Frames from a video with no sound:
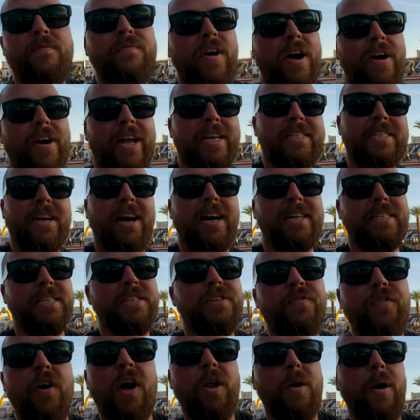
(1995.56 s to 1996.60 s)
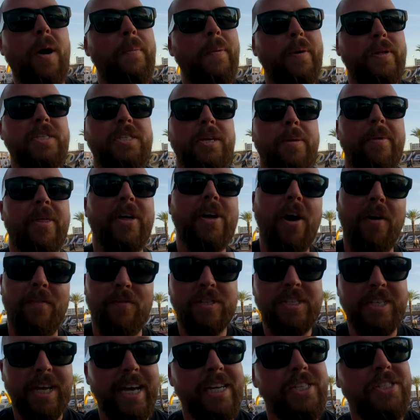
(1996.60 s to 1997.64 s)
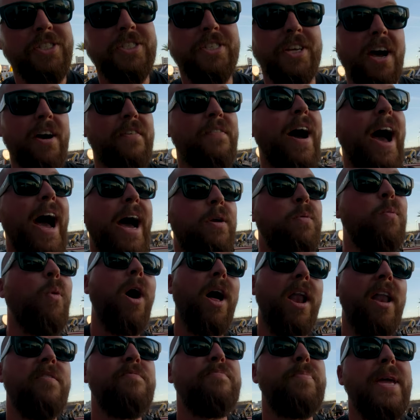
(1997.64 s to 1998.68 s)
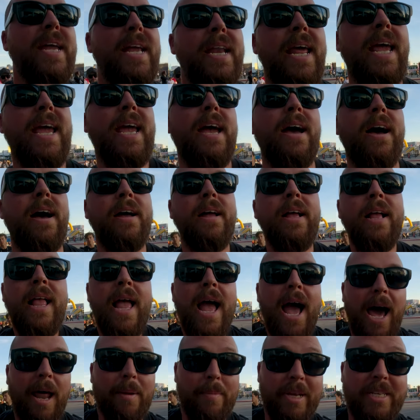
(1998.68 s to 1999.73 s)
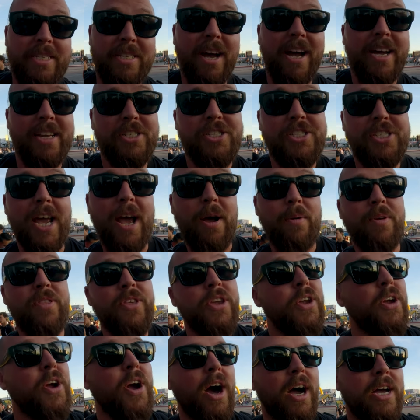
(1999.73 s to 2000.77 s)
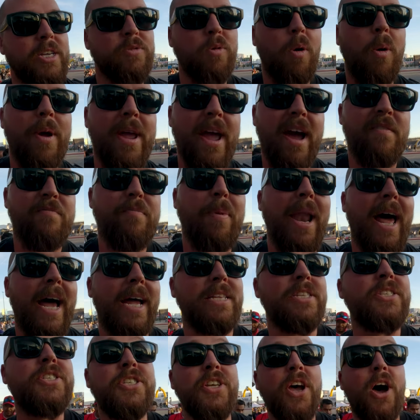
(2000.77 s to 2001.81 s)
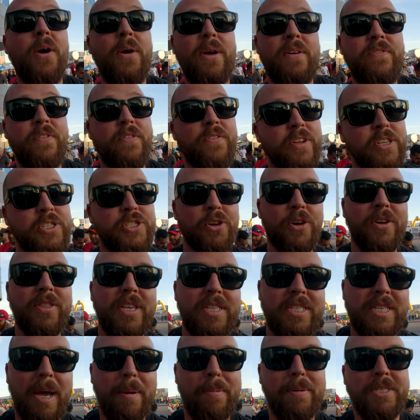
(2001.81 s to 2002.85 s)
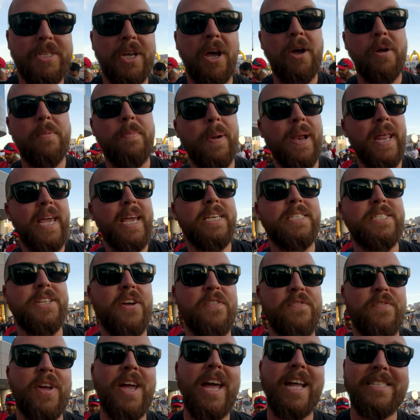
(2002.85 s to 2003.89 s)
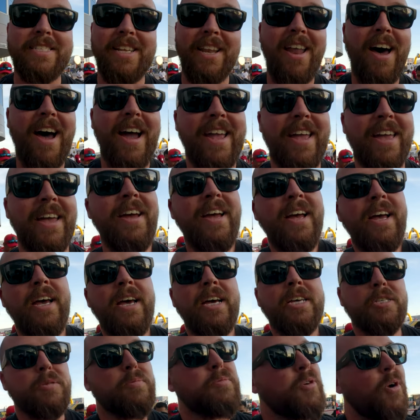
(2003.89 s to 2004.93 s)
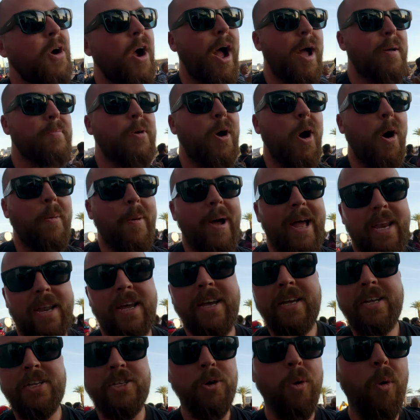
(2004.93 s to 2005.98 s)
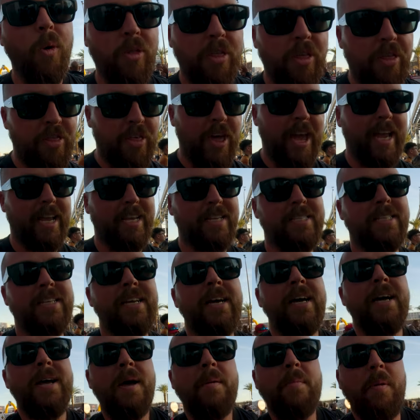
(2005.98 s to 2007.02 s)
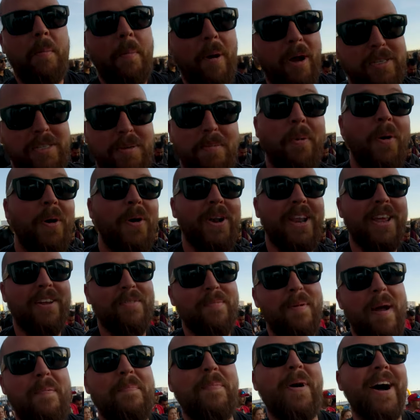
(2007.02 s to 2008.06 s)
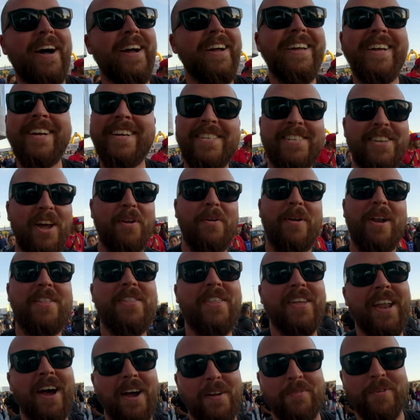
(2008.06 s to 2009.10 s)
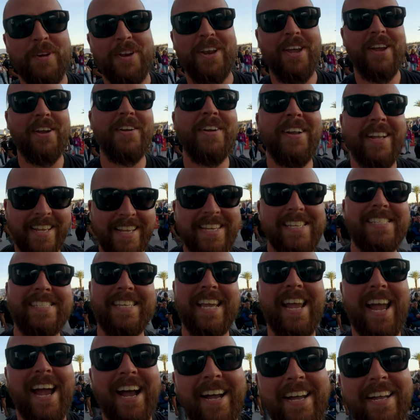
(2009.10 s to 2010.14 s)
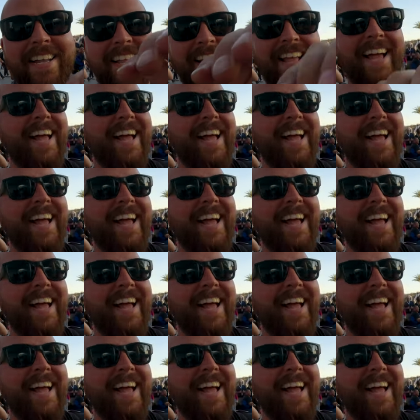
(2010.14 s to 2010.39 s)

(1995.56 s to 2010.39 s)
Very excited to follow up on some of the conversations that I've had while I've been here, and I'm excited to share with you guys what we have planned. So if you've enjoyed this episode, please don't forget to like, subscribe, comment, do all the things. But most importantly, remember, don't do anything I wouldn't do. What he's See ya.